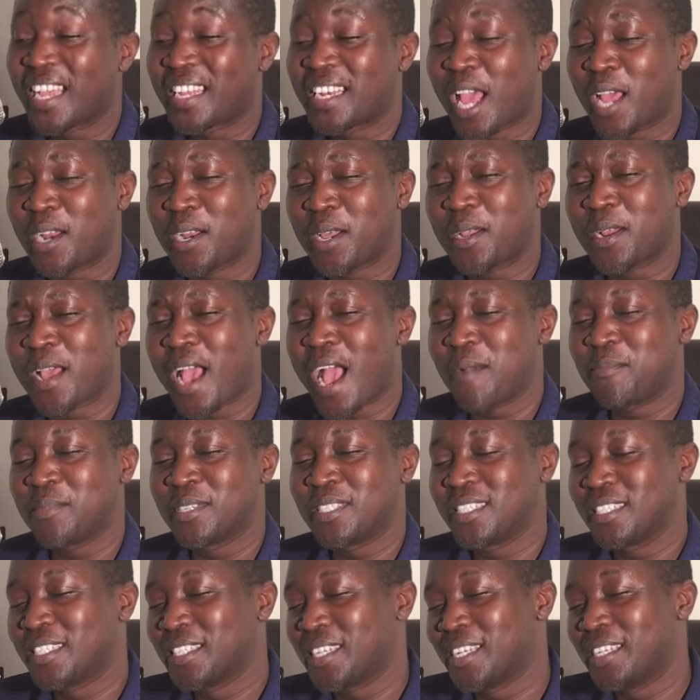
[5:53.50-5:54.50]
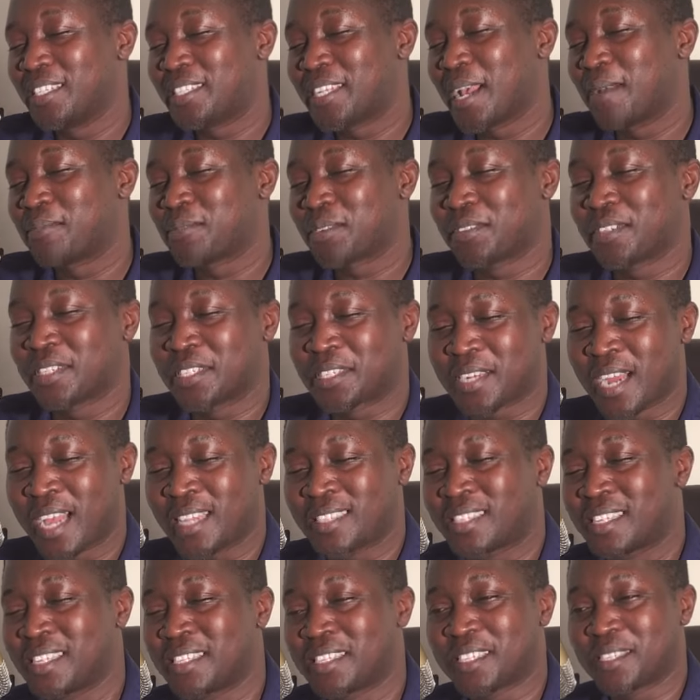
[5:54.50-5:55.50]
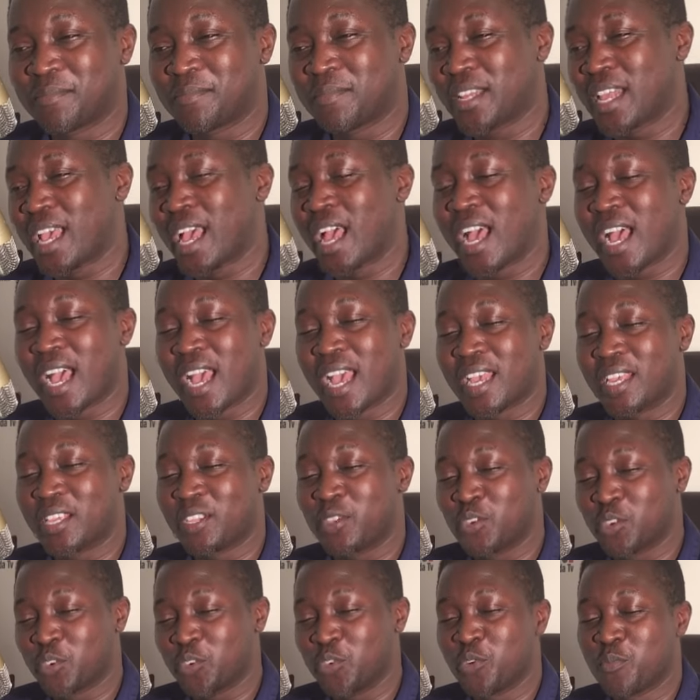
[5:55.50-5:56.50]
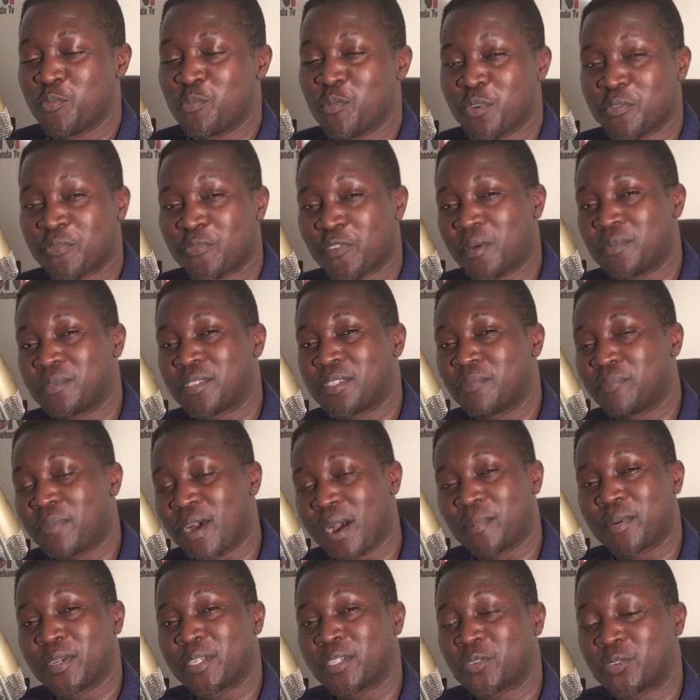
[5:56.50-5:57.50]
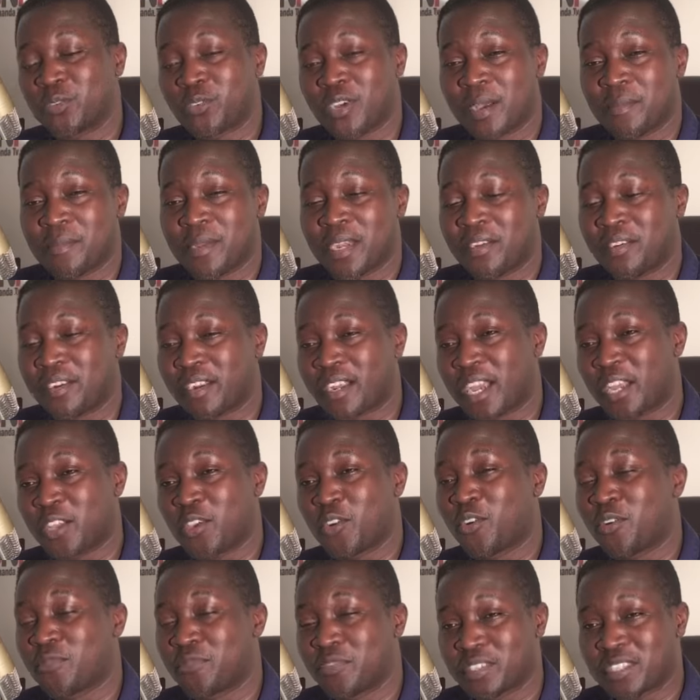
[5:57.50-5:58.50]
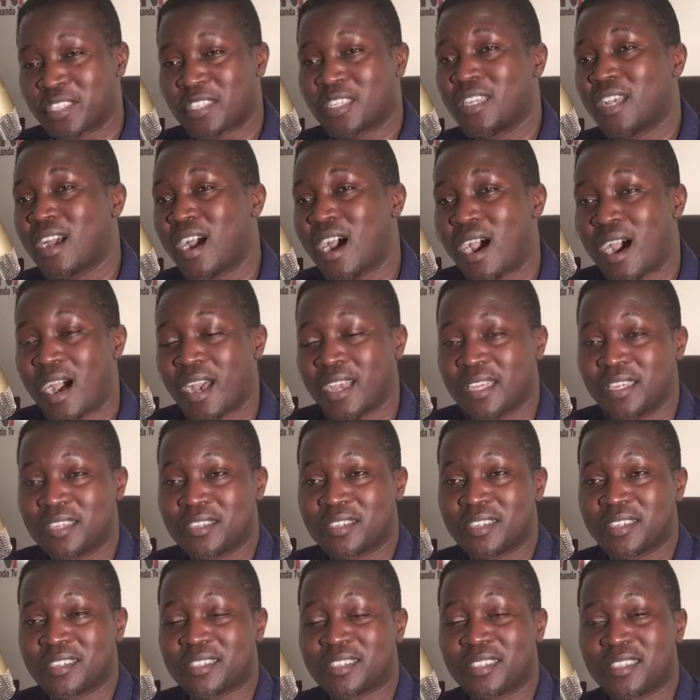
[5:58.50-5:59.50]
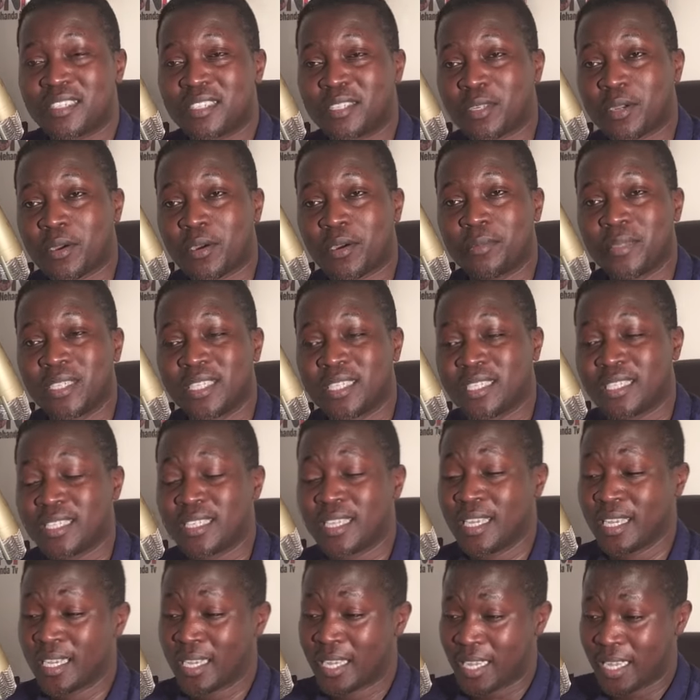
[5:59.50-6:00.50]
No, no, I mean, in terms of the transition, uh, you, you moved from Zimbabwe to America. You obviously are interested in comedy.